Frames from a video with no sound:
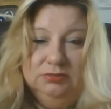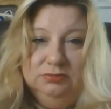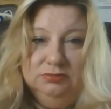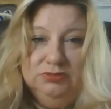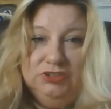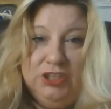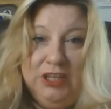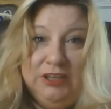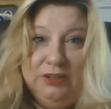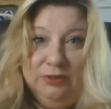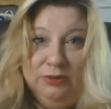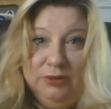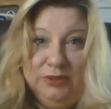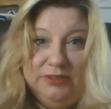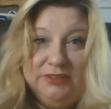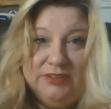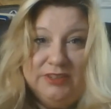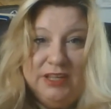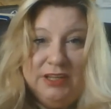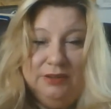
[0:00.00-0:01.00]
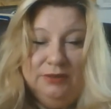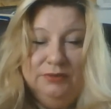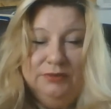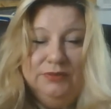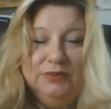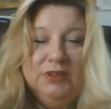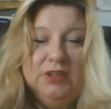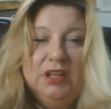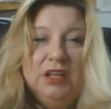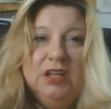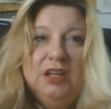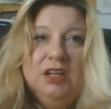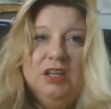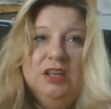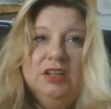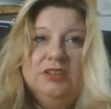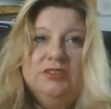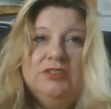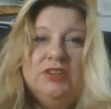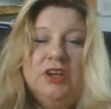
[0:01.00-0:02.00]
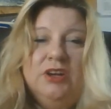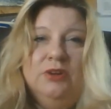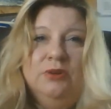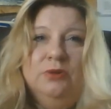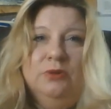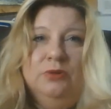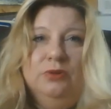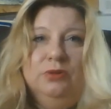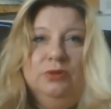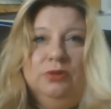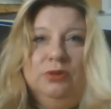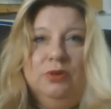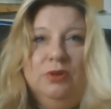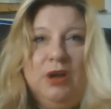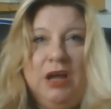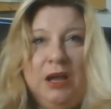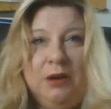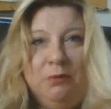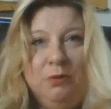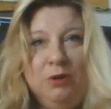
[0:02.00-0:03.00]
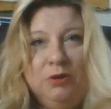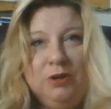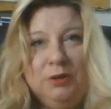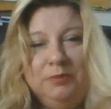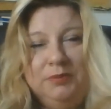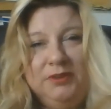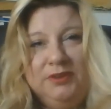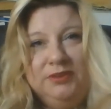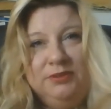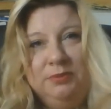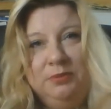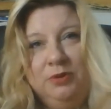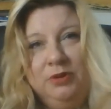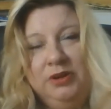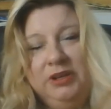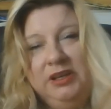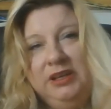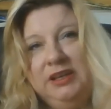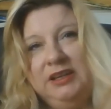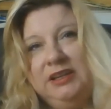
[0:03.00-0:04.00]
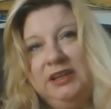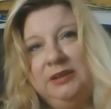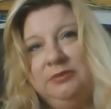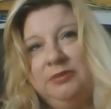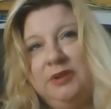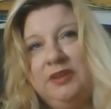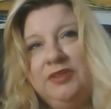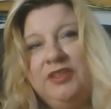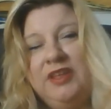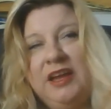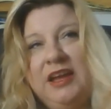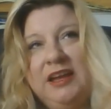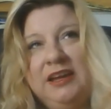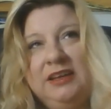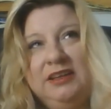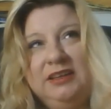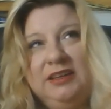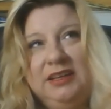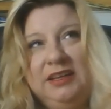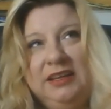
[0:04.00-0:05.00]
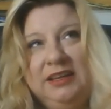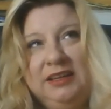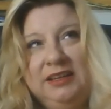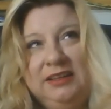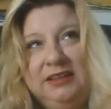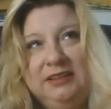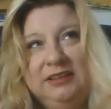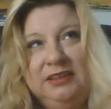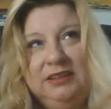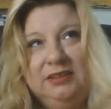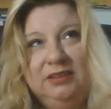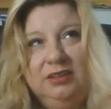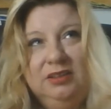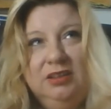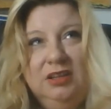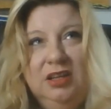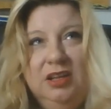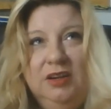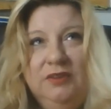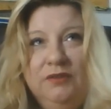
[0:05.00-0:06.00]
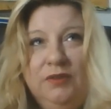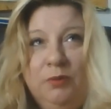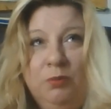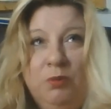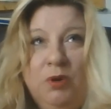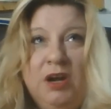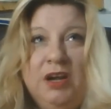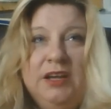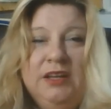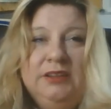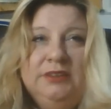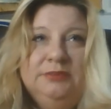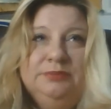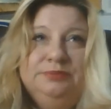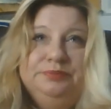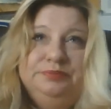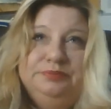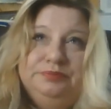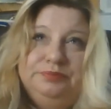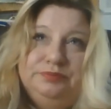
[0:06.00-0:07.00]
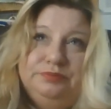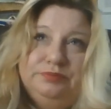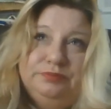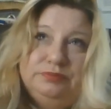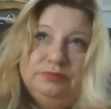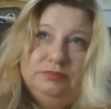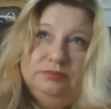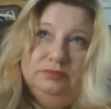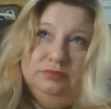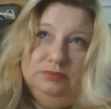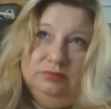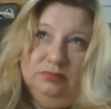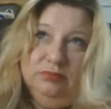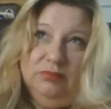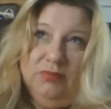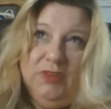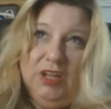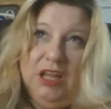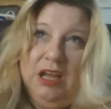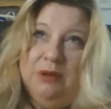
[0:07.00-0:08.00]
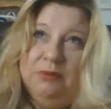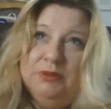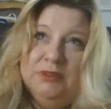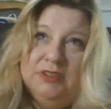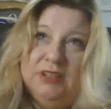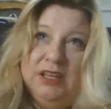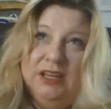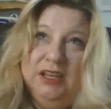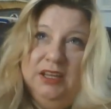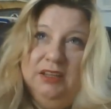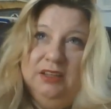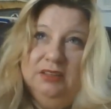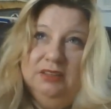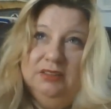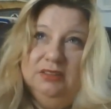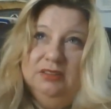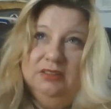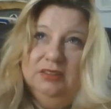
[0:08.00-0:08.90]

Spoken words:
channel itself. So I woke up this morning and I read that, and for one, I was like,